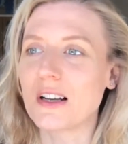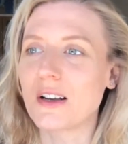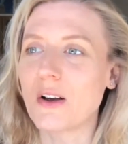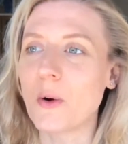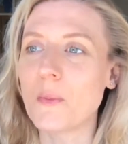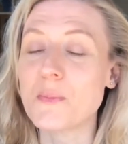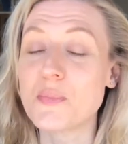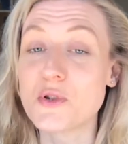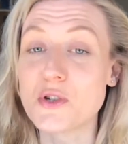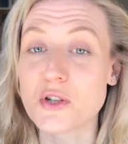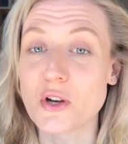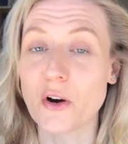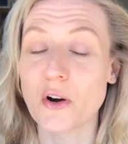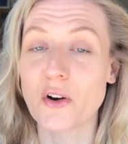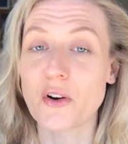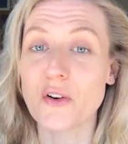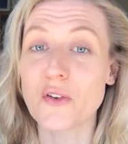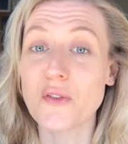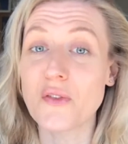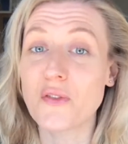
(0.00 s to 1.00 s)

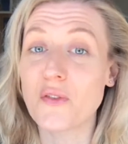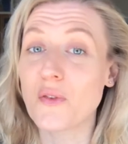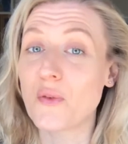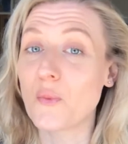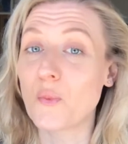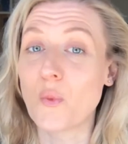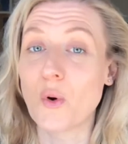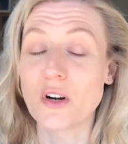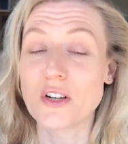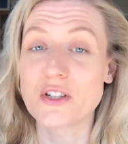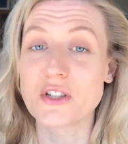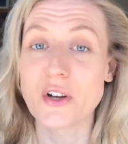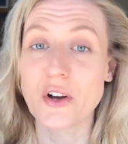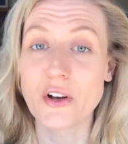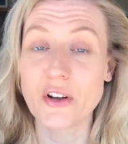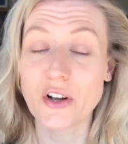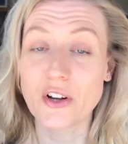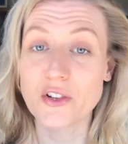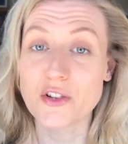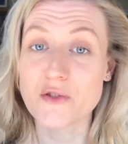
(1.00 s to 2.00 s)
observe what is
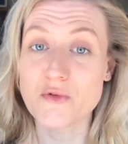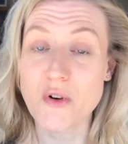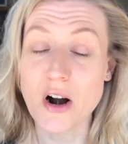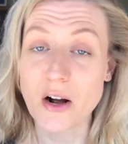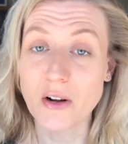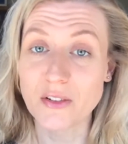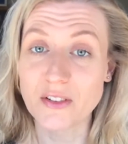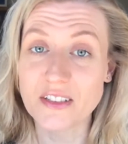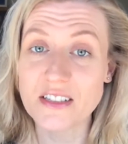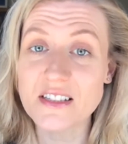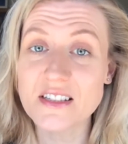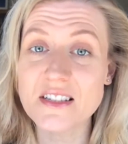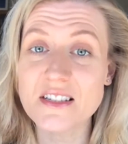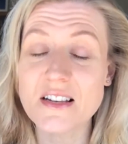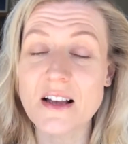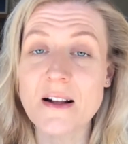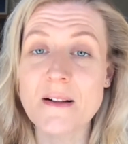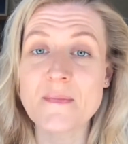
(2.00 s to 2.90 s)
going on around us